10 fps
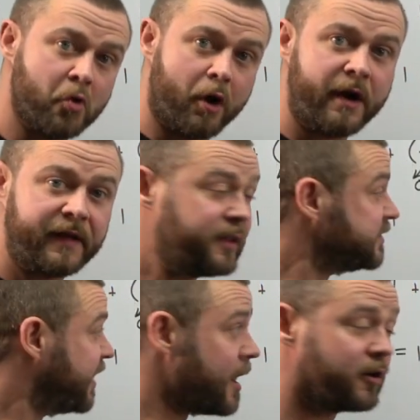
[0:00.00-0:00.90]
All right, that
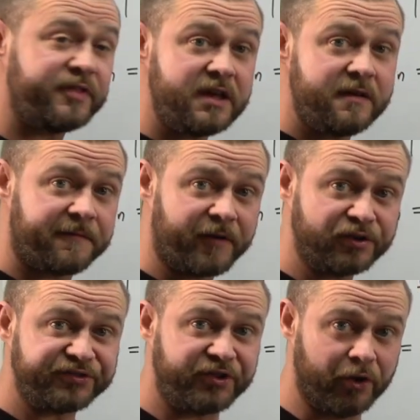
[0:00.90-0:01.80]
takes care of the
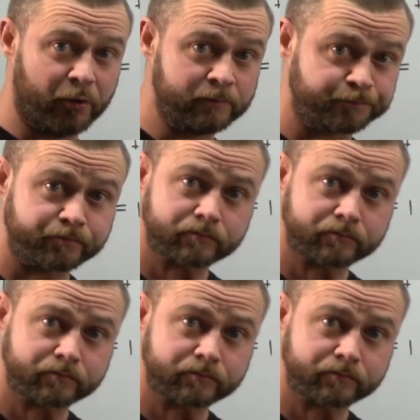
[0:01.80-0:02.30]
first two.